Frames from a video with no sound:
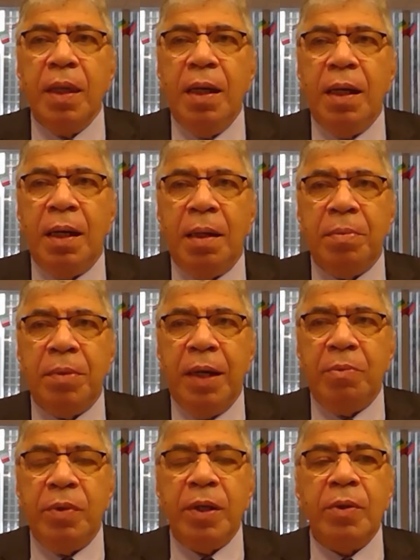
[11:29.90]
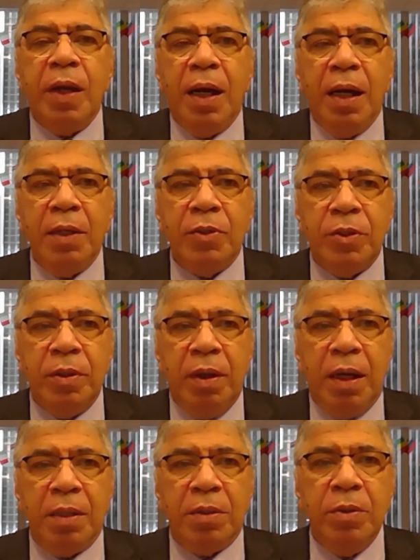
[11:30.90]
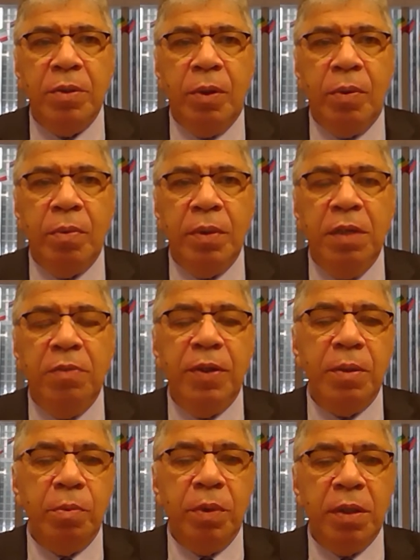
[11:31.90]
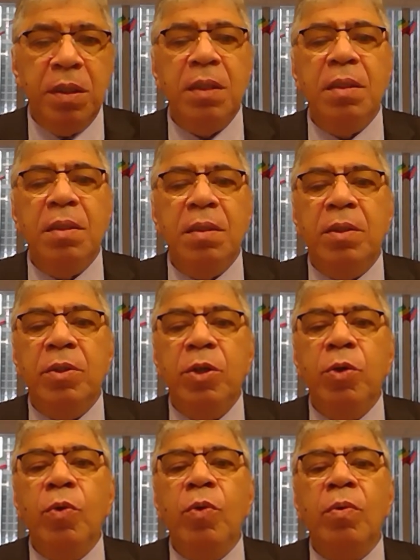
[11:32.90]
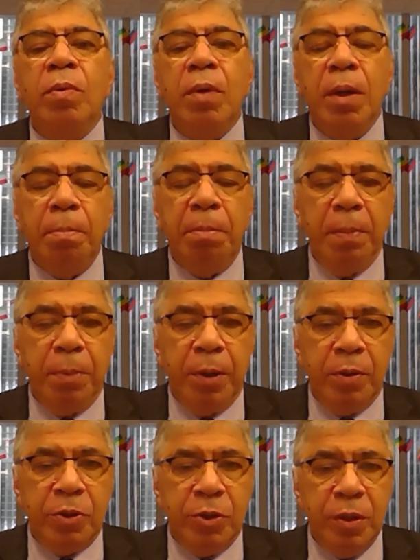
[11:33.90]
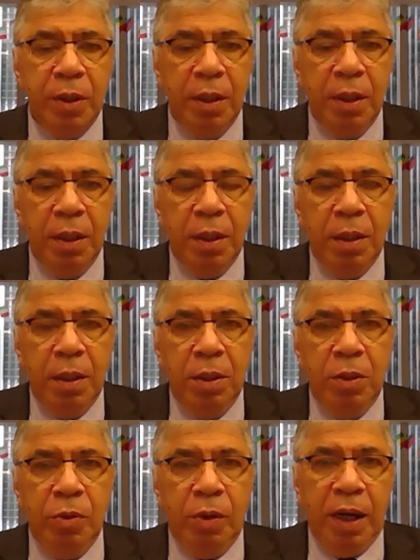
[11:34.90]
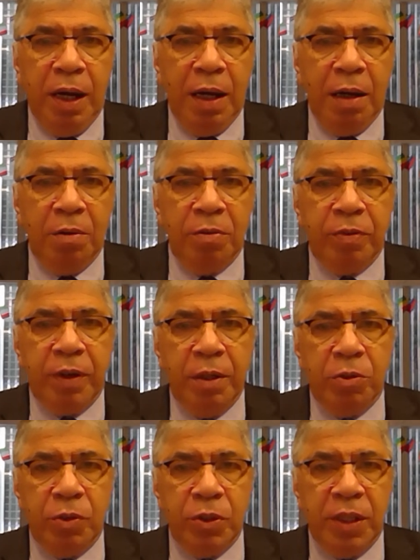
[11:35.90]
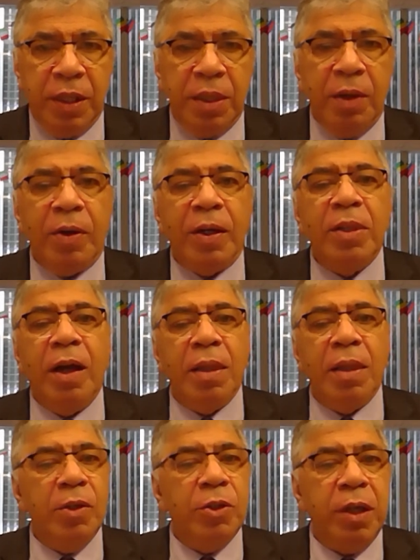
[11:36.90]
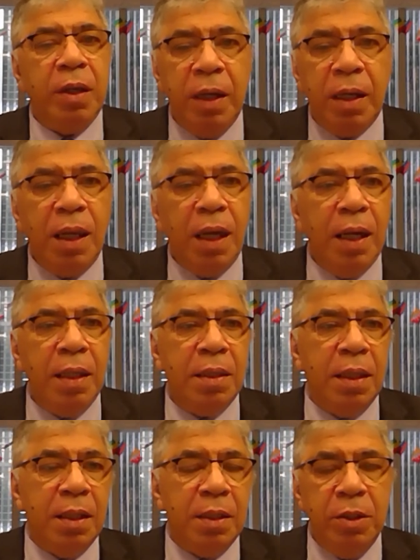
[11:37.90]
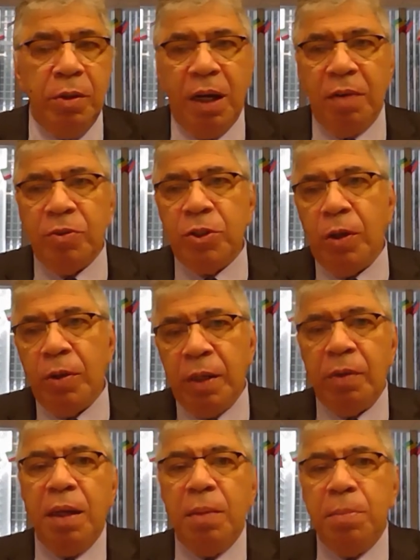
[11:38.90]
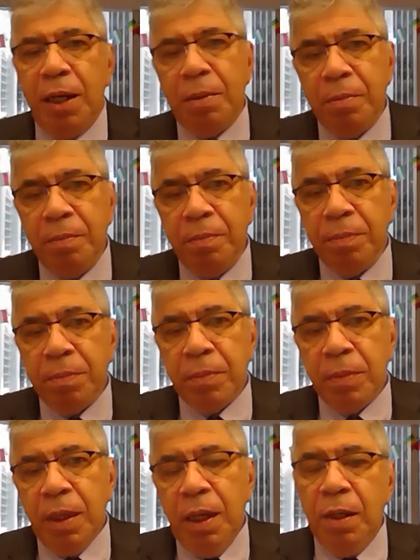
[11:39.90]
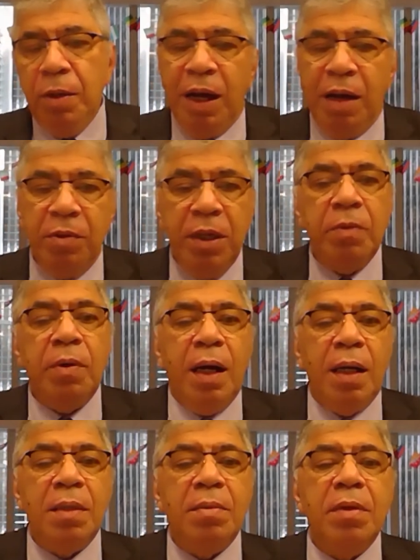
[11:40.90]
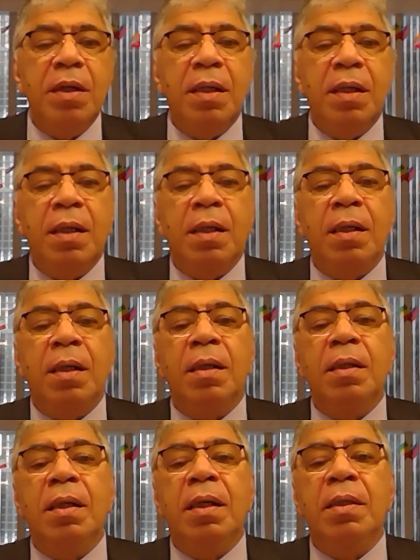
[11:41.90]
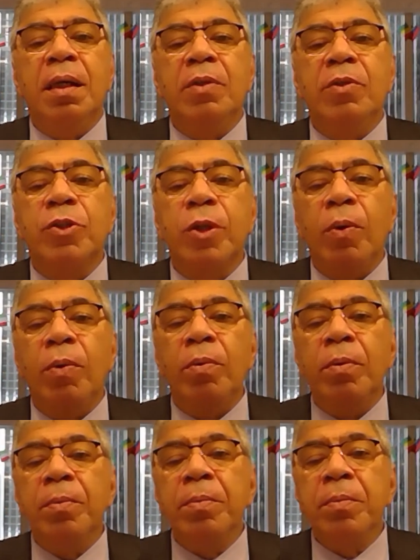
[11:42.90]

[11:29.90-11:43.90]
recognize that, even within the new members, you have countries that are not necessarily aligned. You have Saudi Arabia and you have Iran. And so